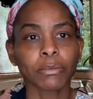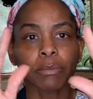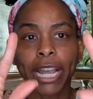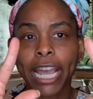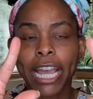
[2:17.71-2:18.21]

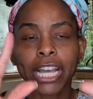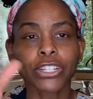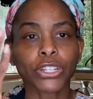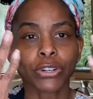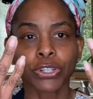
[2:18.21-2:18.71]
my
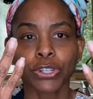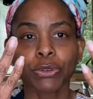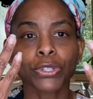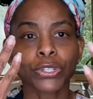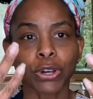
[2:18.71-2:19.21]
hands are
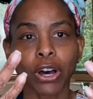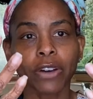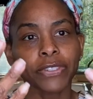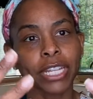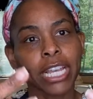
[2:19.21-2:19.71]
so
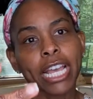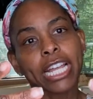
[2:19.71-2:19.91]
soft